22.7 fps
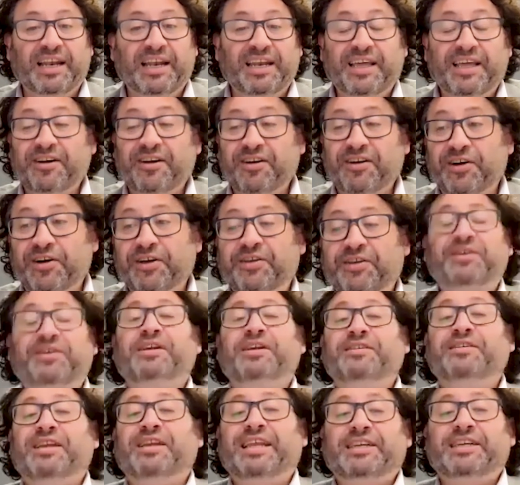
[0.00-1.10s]
let alone
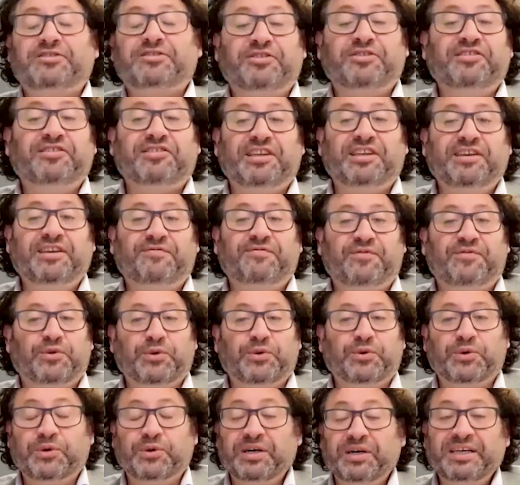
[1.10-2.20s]
electricity
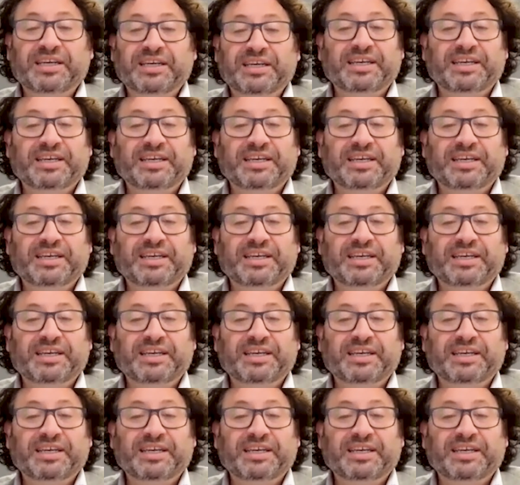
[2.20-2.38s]
for